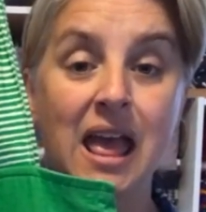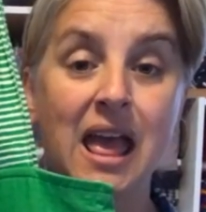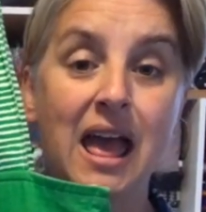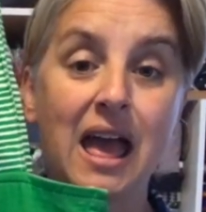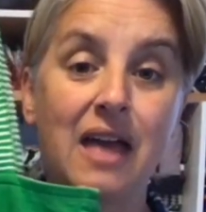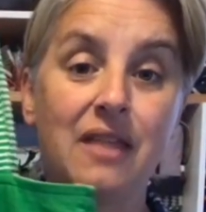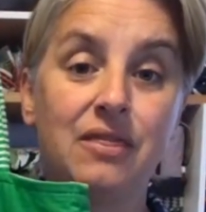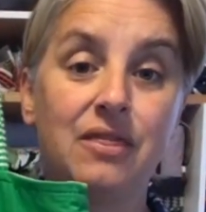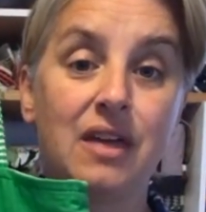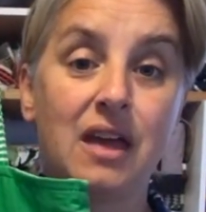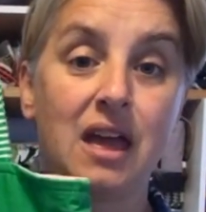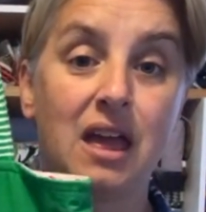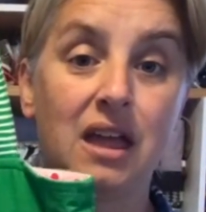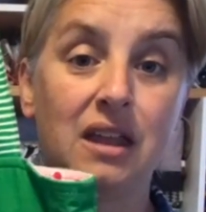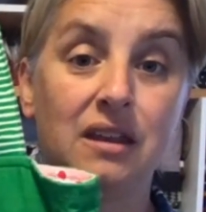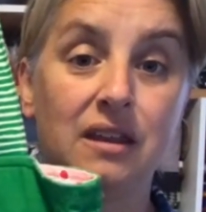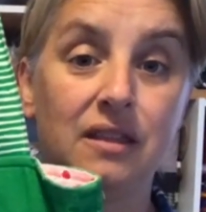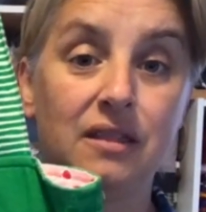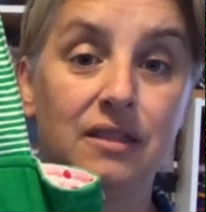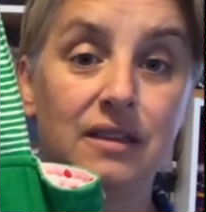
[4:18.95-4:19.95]
and
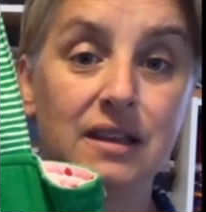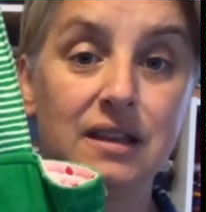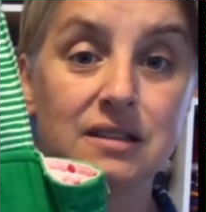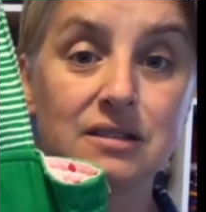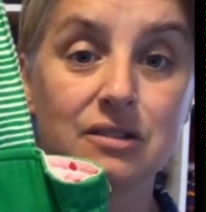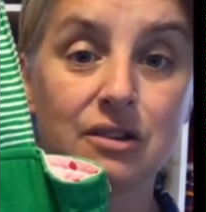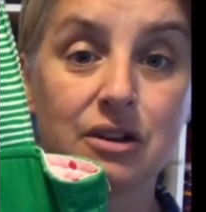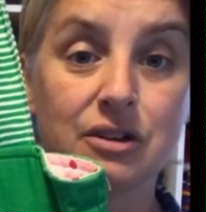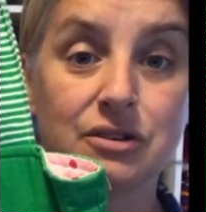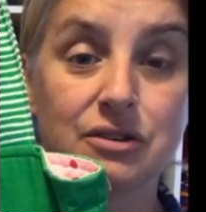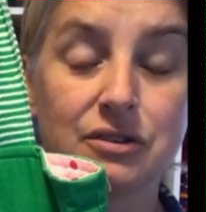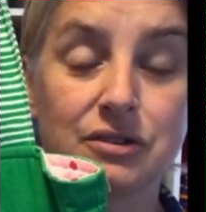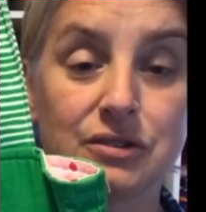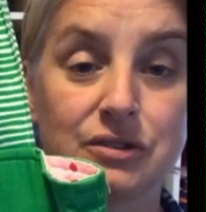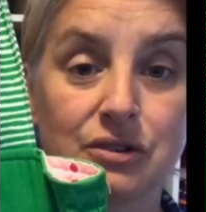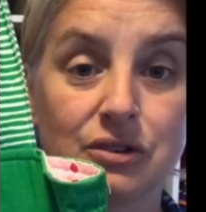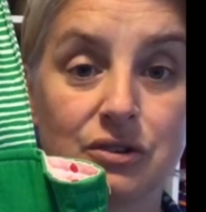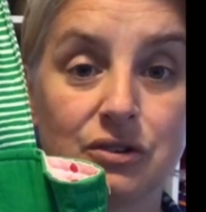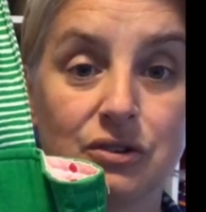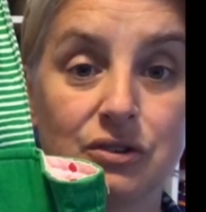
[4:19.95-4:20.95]
then these larger
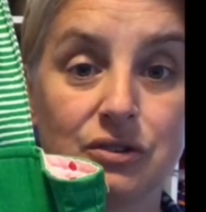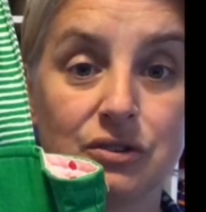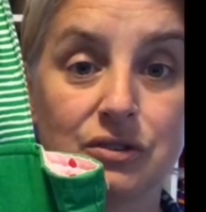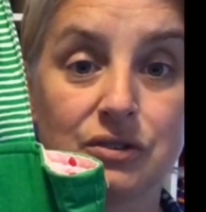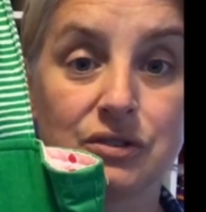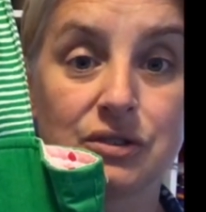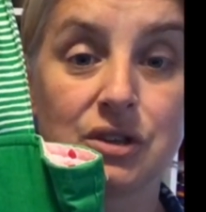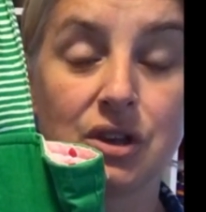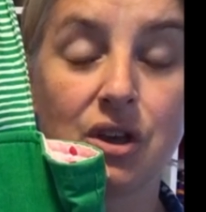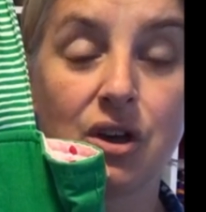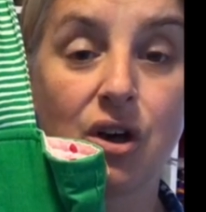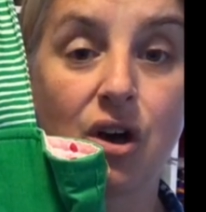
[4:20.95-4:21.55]
circles